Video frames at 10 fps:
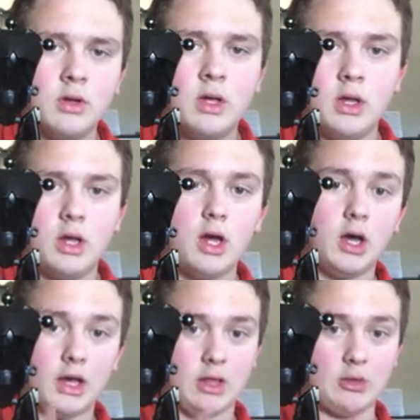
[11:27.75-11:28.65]

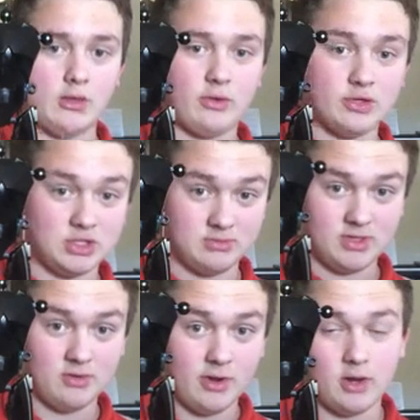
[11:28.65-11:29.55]
I'll answer that question in a minute,
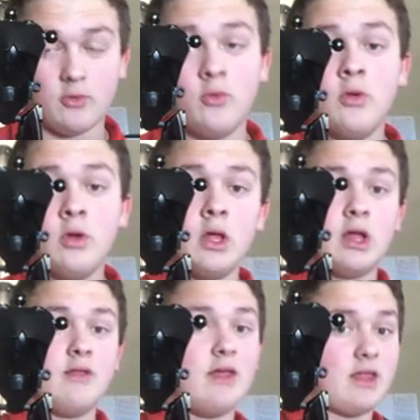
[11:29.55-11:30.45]
Radical.
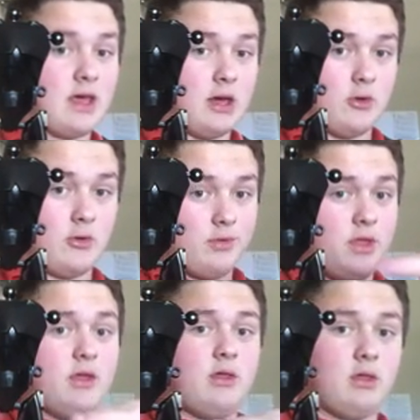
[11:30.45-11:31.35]
That's how
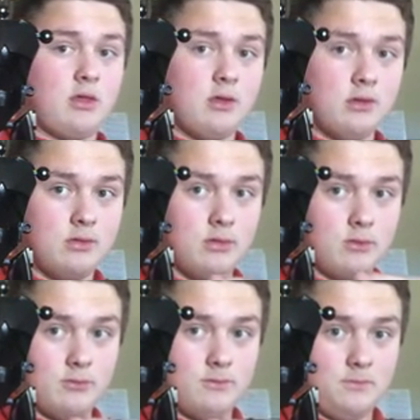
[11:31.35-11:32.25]
this
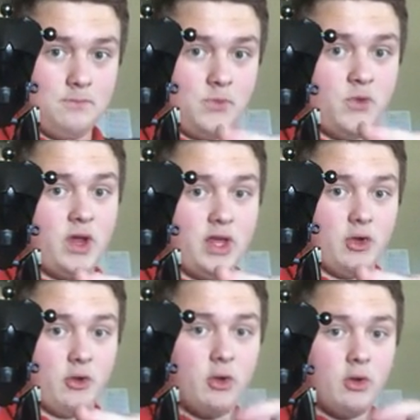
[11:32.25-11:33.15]
right here
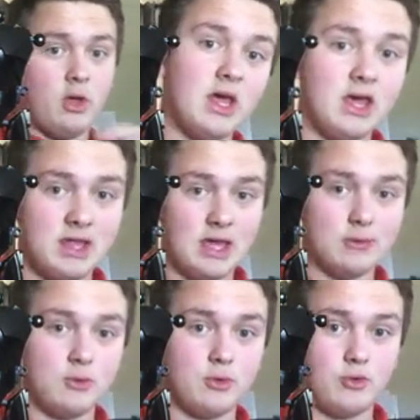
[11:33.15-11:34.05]
is able
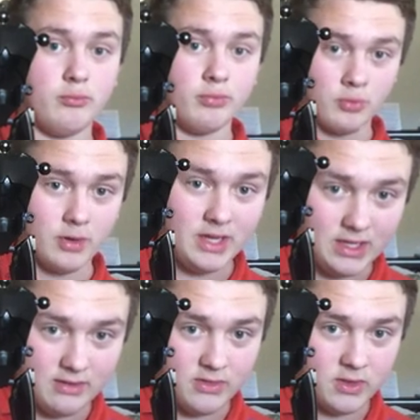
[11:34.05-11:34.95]
to
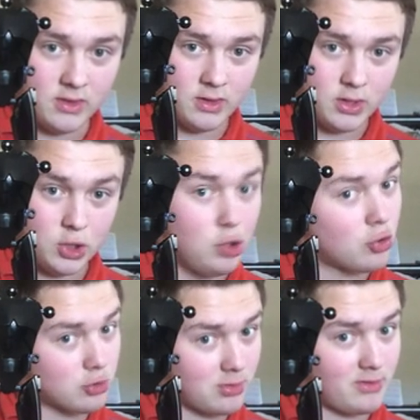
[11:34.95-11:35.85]
breathe
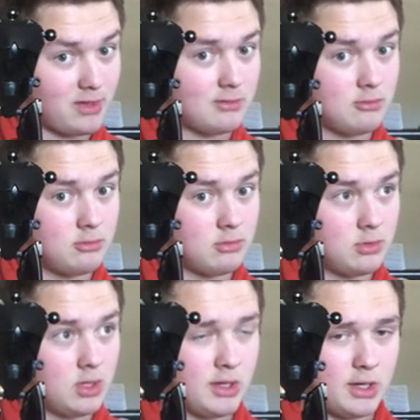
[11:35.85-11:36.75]
normally,
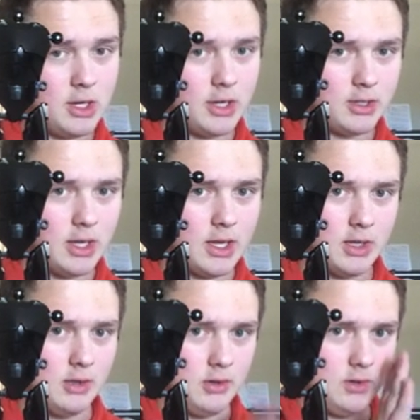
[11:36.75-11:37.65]
not like
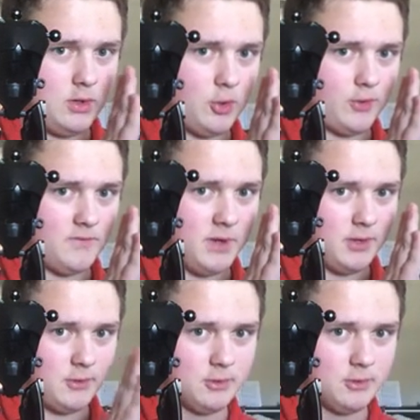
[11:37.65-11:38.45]
Darth Vader.